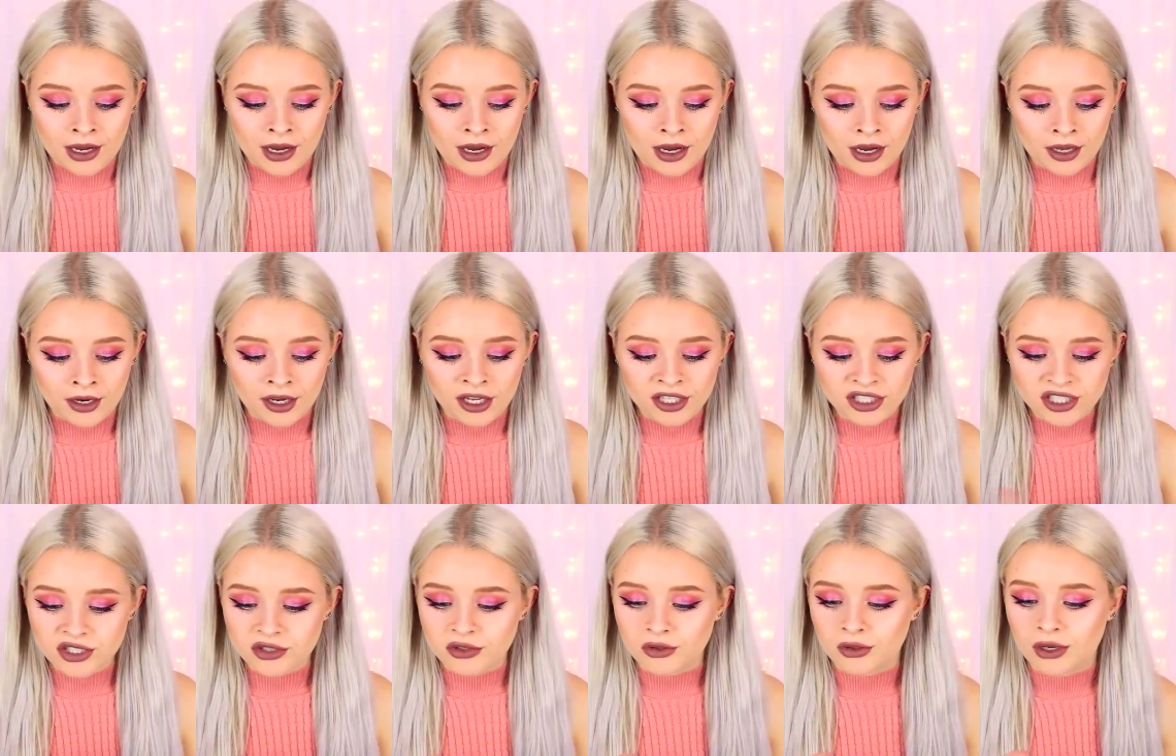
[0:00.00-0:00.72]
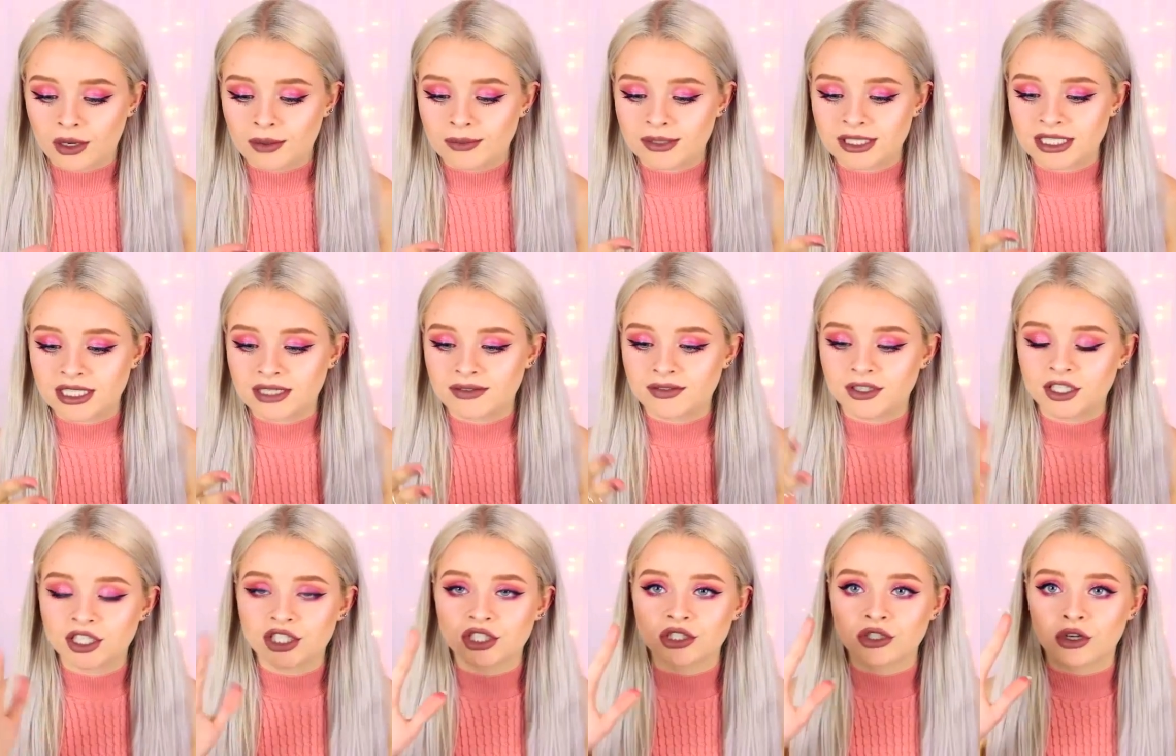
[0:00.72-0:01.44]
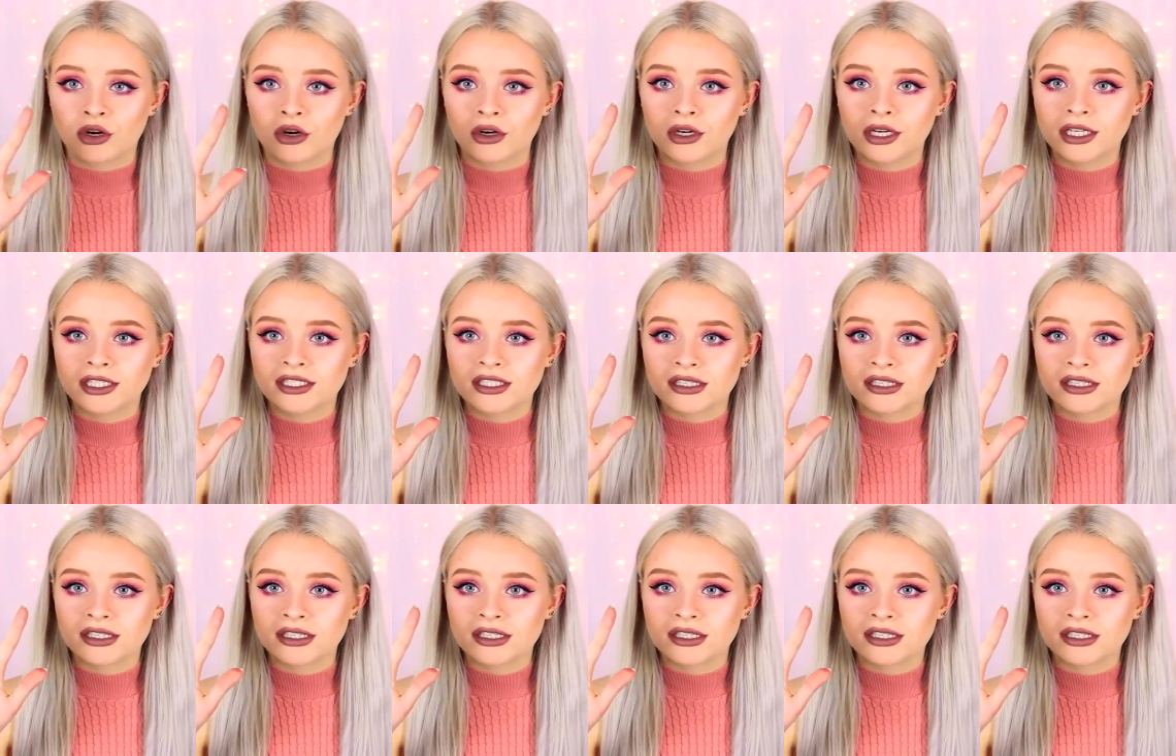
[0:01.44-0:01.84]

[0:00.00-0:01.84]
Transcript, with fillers: and I just thought I would give it a shot.